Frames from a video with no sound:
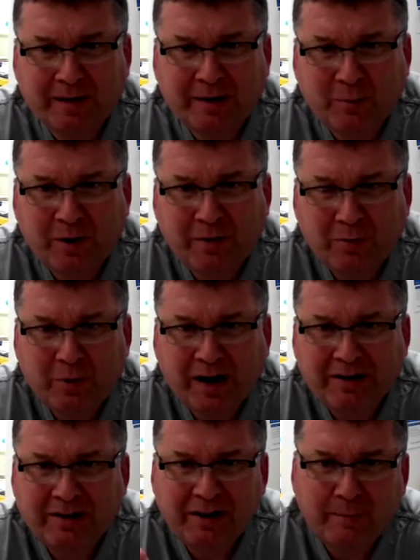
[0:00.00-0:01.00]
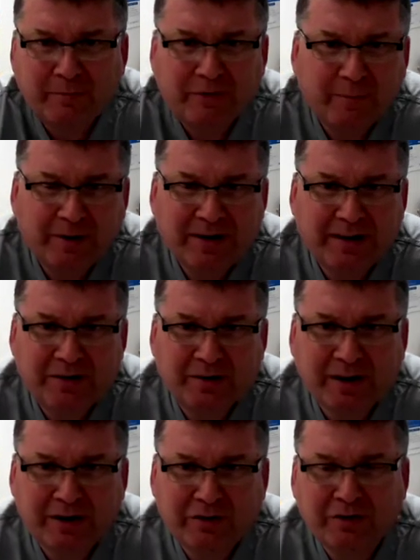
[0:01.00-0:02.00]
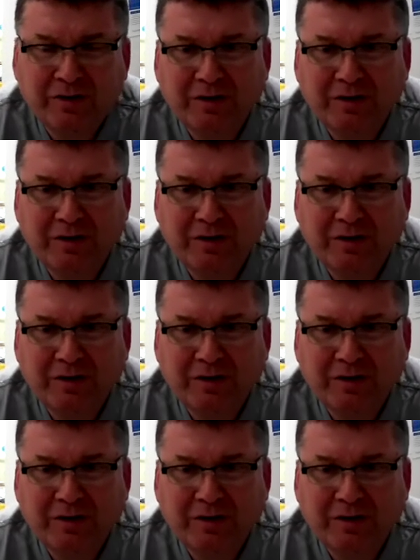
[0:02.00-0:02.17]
Where did it come from in your life?